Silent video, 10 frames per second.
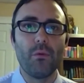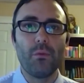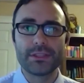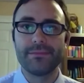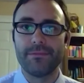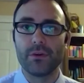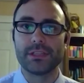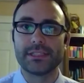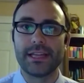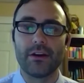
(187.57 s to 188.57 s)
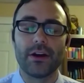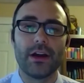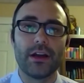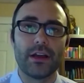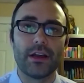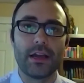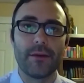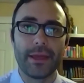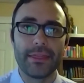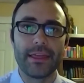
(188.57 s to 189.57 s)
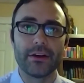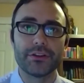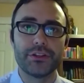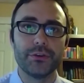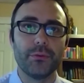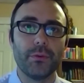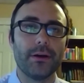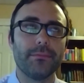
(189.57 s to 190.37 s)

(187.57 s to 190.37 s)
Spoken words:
with some folks as they are coming in there to